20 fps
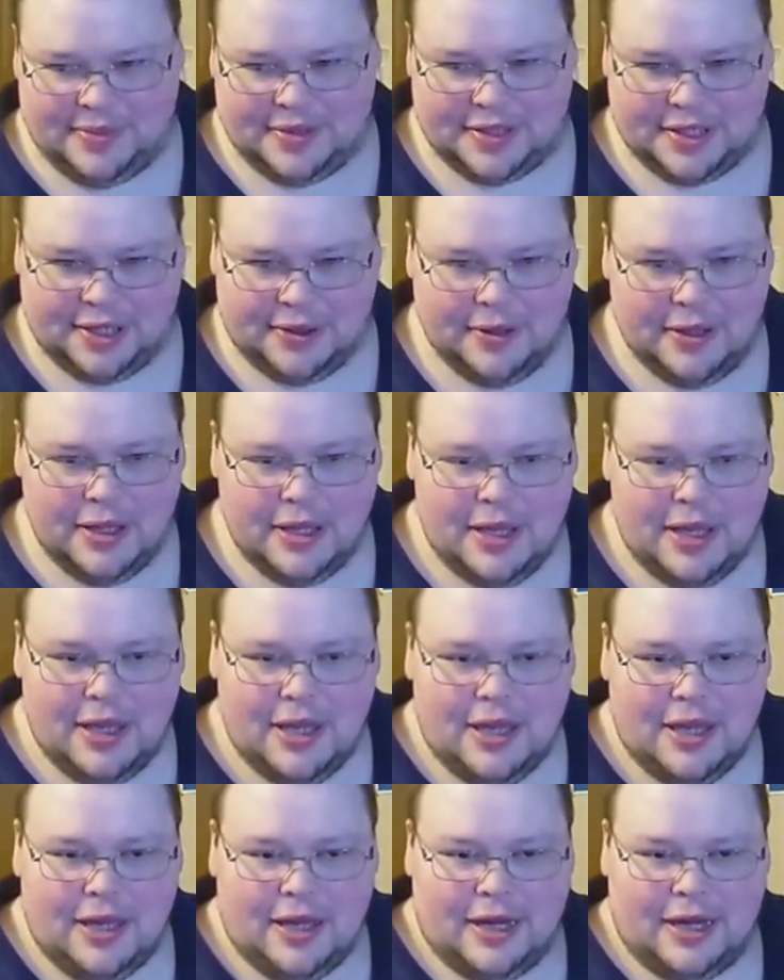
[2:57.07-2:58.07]
So,
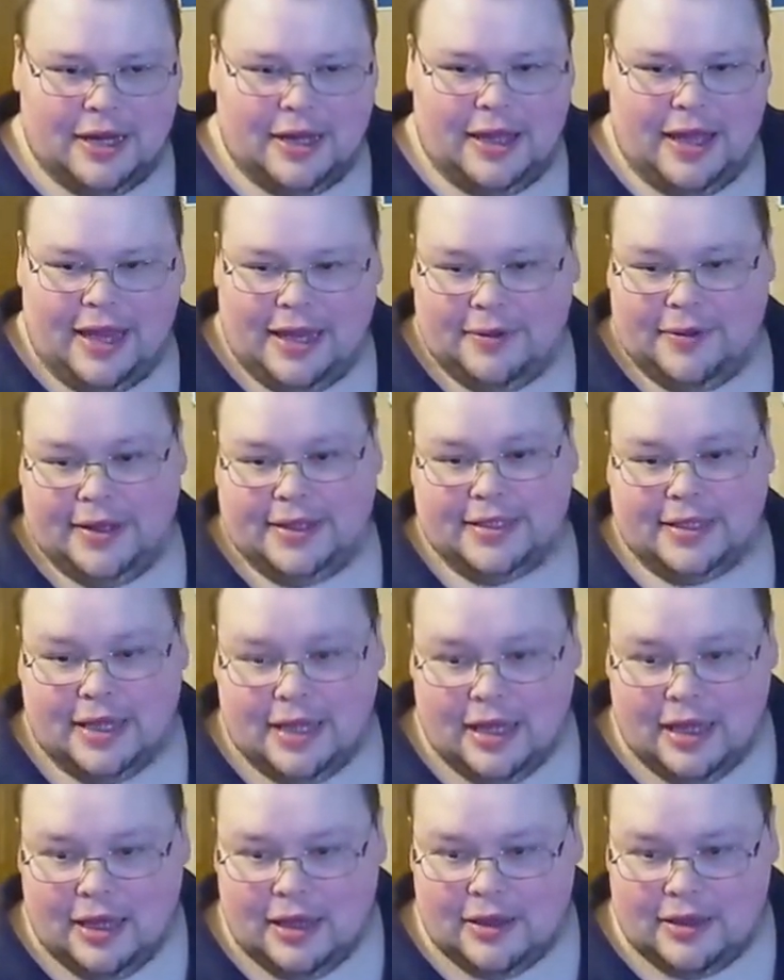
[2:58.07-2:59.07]
uh, anyways,
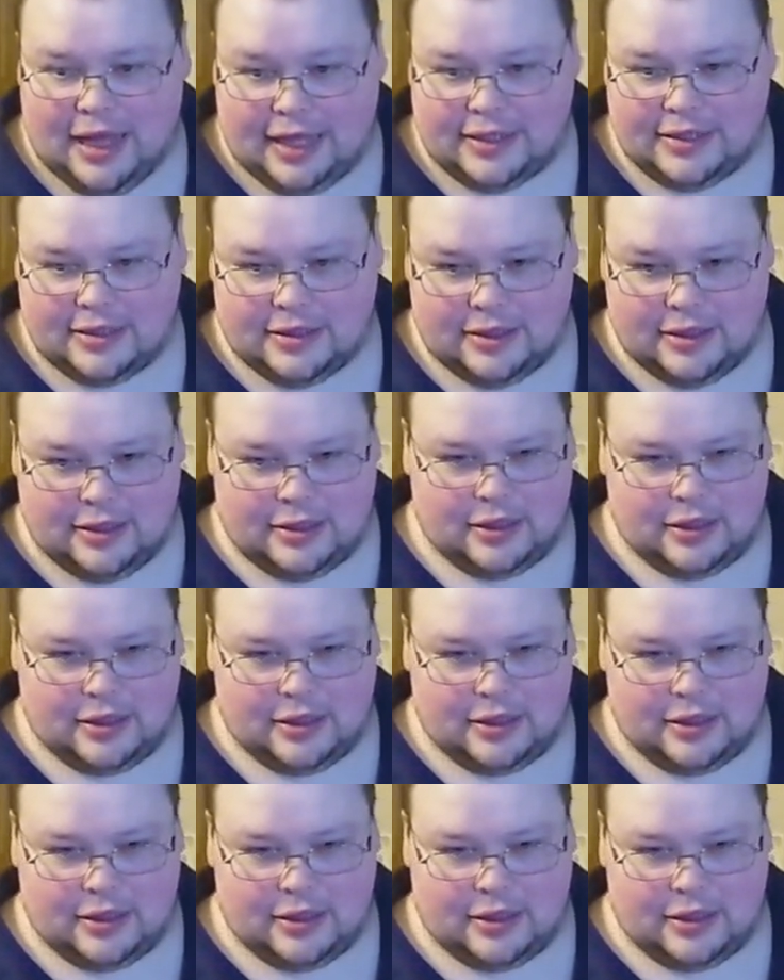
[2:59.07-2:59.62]
that's the